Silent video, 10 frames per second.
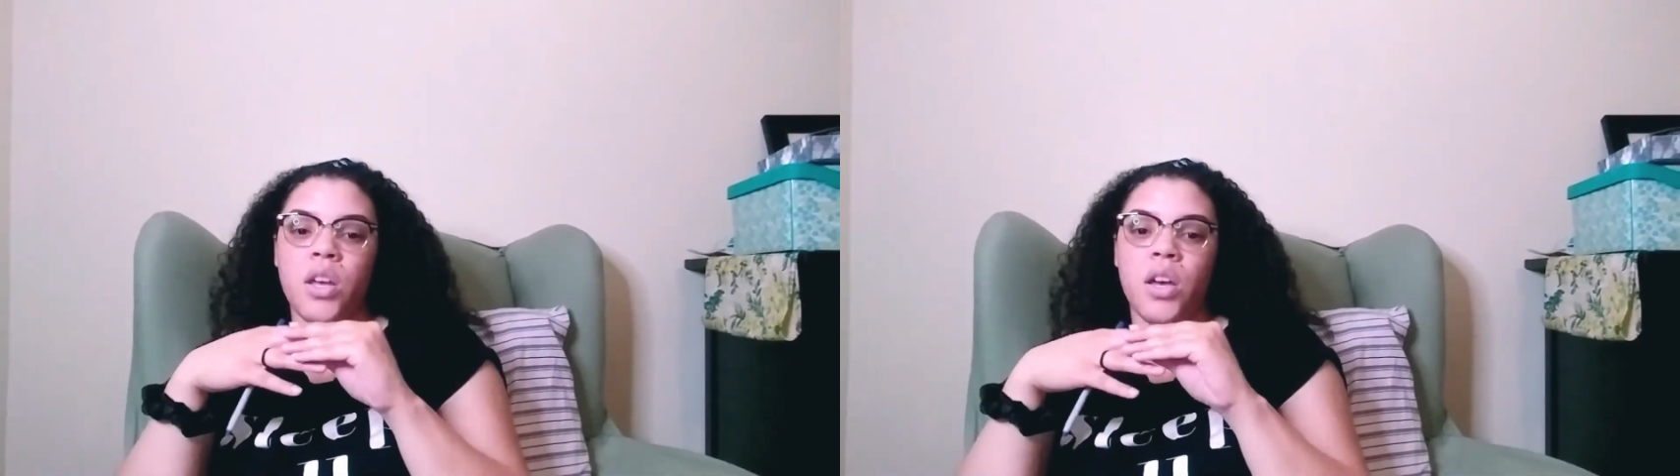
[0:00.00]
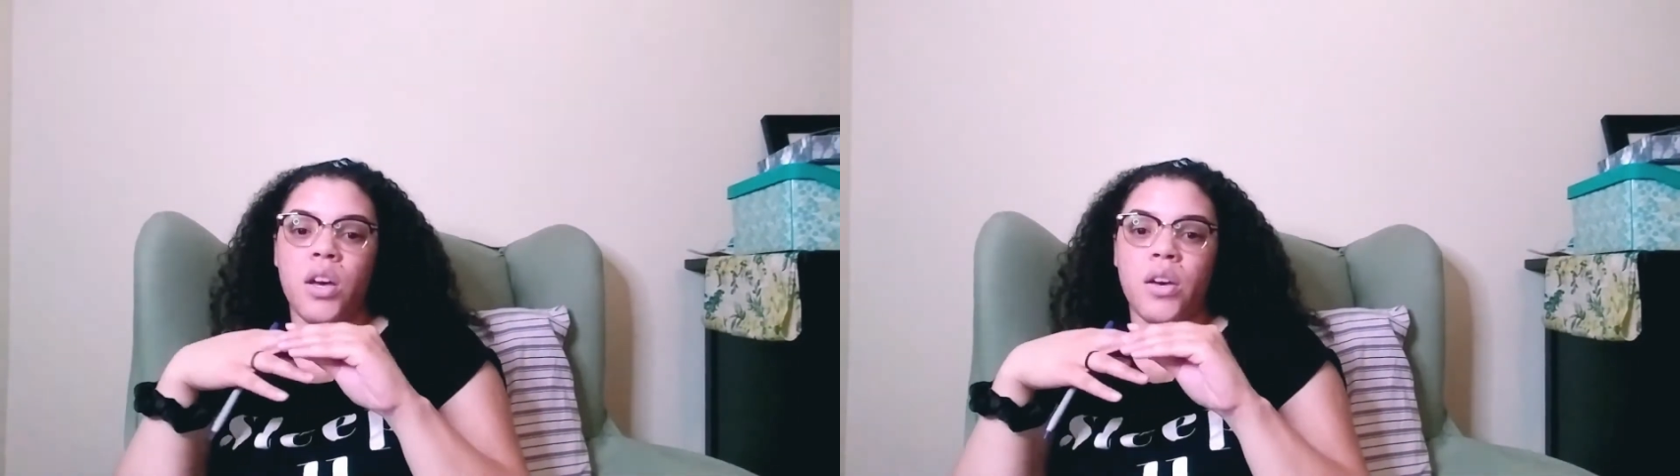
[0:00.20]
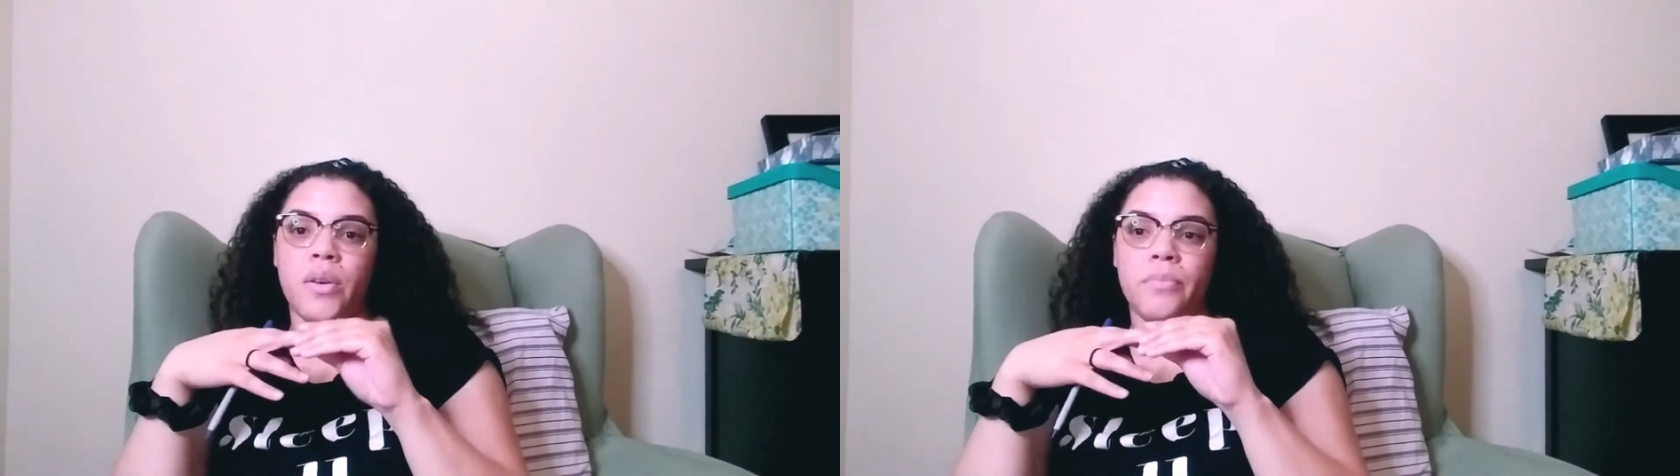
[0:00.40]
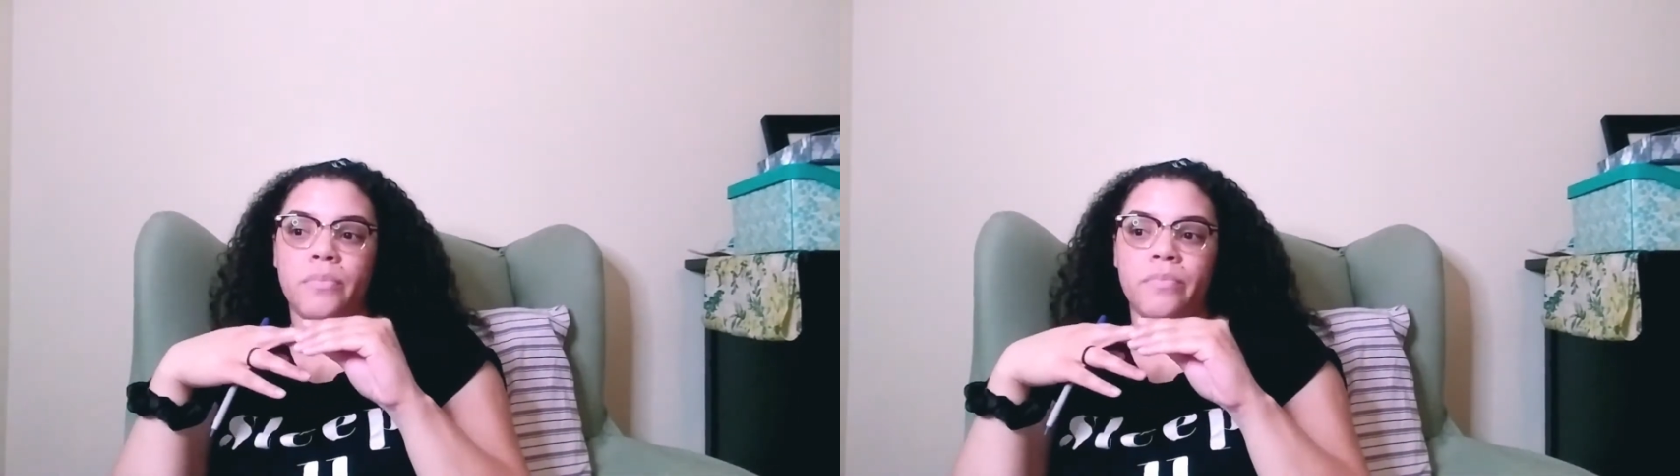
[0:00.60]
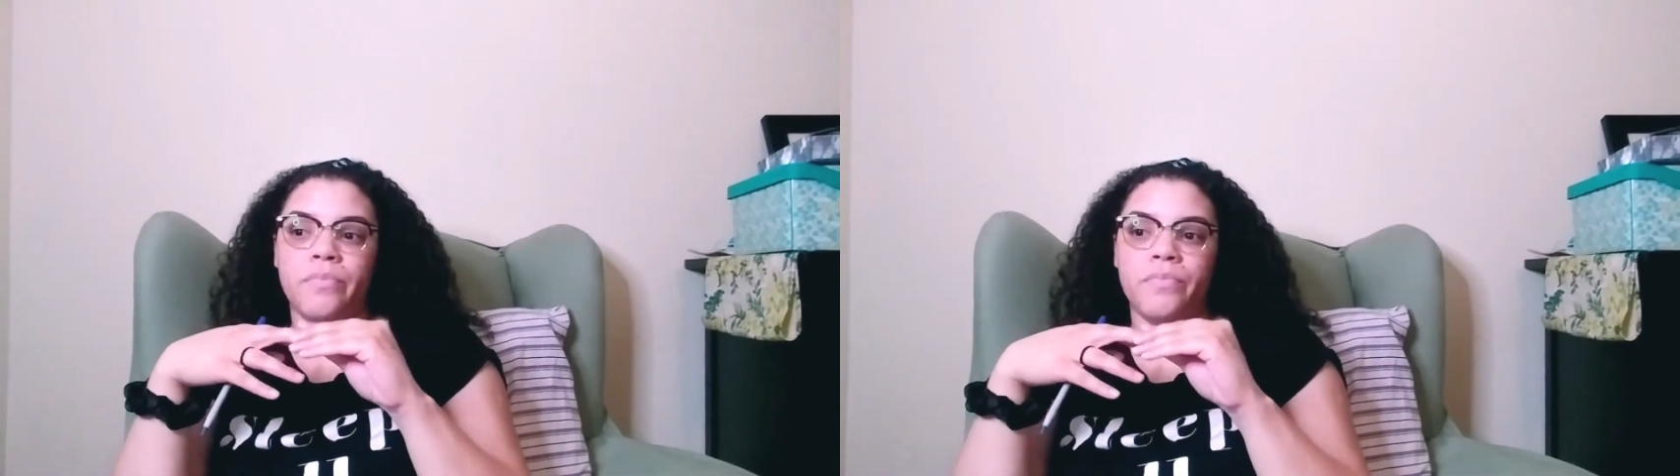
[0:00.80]
Um,
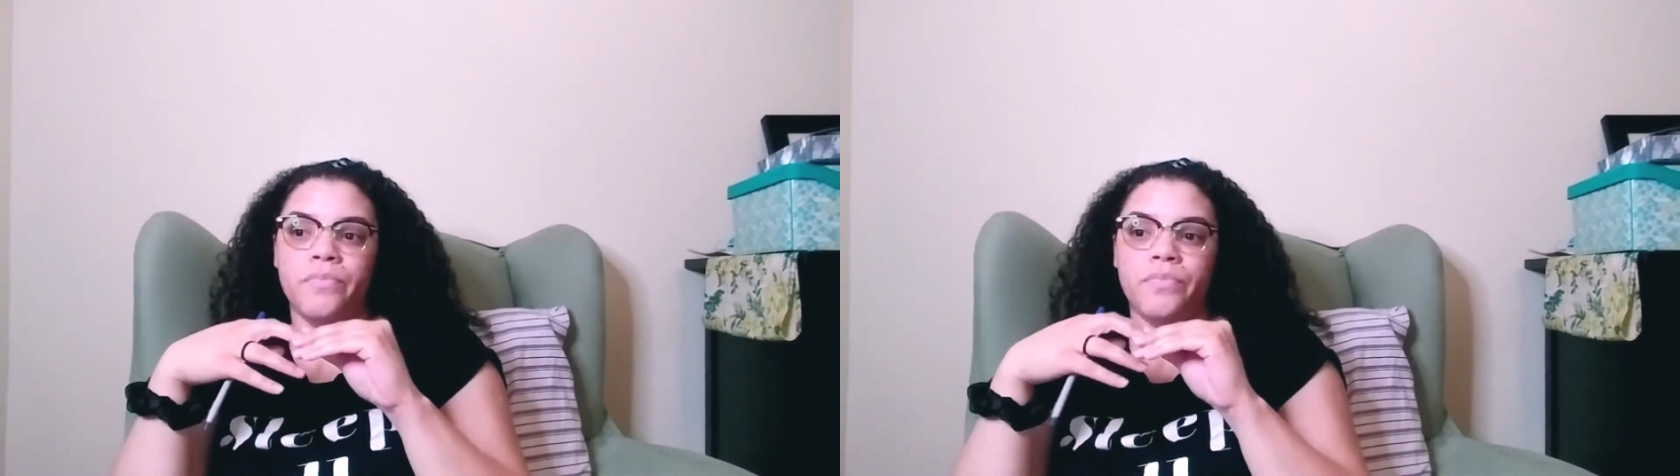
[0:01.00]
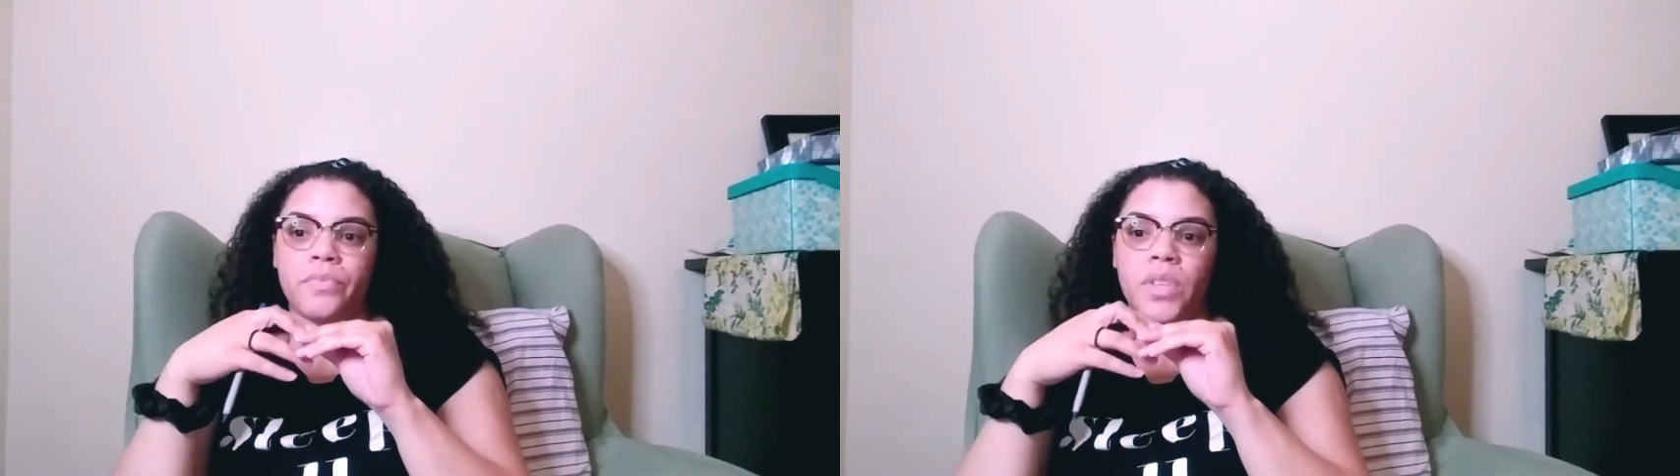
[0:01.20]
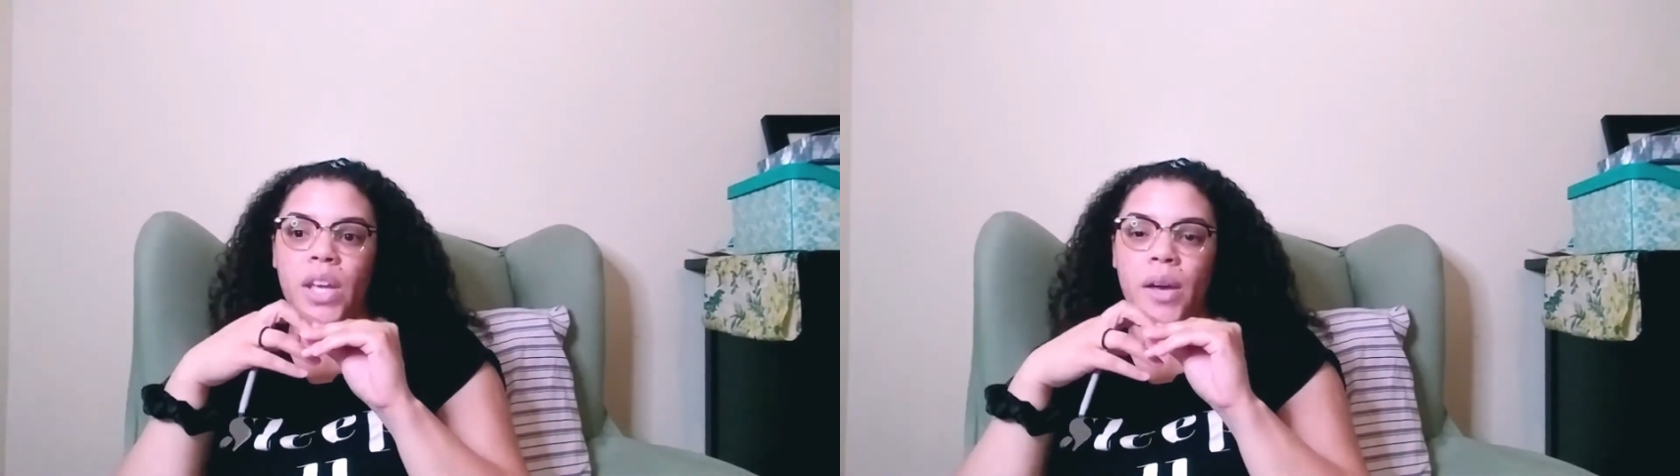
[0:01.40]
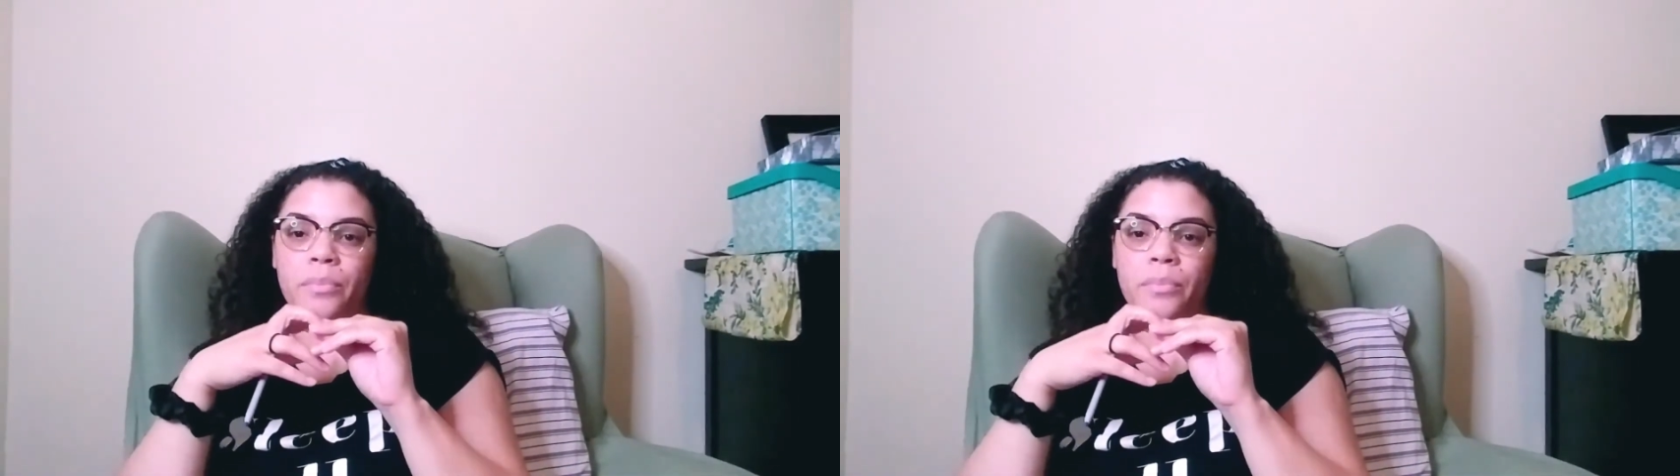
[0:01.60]
yeah.